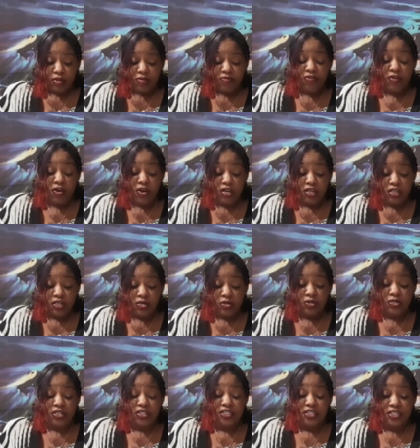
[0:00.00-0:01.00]
For you
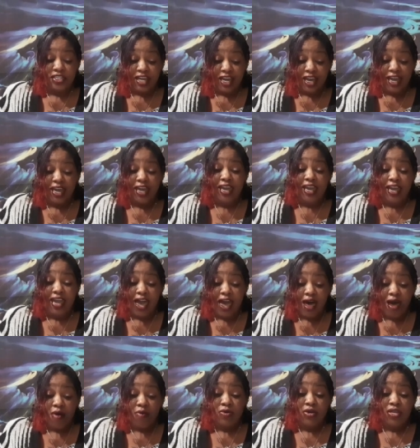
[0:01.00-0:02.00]
to stay
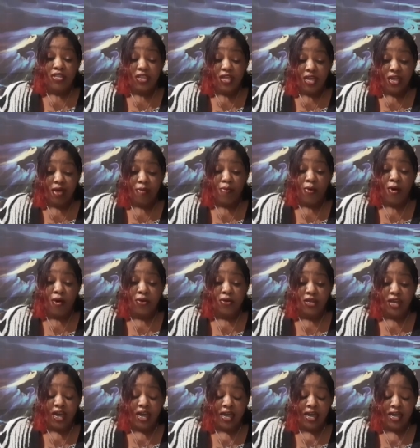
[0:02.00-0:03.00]
out with him all
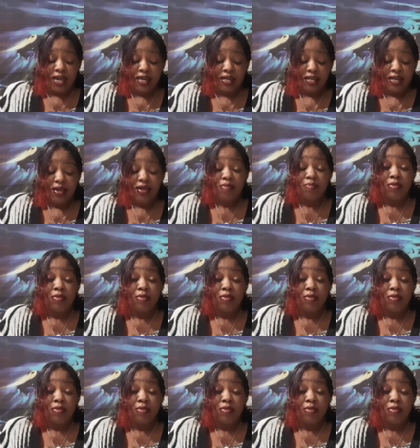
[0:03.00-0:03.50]
night.